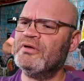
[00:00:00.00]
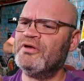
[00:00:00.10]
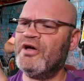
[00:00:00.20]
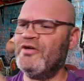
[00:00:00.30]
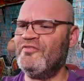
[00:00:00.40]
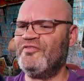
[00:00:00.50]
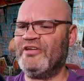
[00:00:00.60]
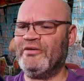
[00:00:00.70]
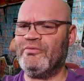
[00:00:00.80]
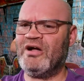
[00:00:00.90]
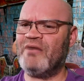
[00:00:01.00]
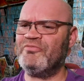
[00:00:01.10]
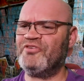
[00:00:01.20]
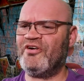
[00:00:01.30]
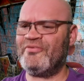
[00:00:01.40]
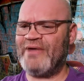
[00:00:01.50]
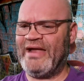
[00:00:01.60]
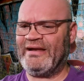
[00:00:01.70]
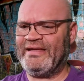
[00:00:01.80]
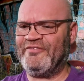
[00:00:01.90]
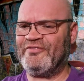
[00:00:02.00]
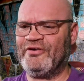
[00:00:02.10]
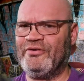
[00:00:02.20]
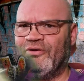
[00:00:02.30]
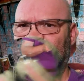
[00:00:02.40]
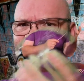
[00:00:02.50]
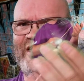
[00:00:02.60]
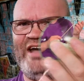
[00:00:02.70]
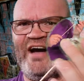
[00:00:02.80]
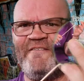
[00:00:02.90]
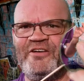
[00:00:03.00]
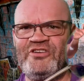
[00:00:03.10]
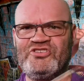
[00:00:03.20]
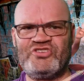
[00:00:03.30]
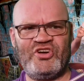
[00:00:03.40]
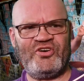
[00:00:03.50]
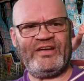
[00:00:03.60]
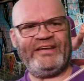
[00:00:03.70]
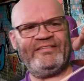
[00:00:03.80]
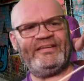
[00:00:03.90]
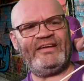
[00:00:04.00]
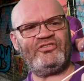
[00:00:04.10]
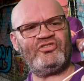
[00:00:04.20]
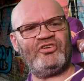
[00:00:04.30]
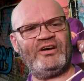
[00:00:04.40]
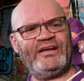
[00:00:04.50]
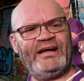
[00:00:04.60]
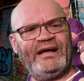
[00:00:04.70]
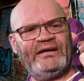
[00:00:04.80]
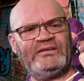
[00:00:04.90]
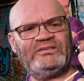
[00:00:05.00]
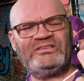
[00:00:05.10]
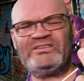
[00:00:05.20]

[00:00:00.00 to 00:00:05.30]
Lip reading: and hopefully it will come directly through on the other side. So let's try that.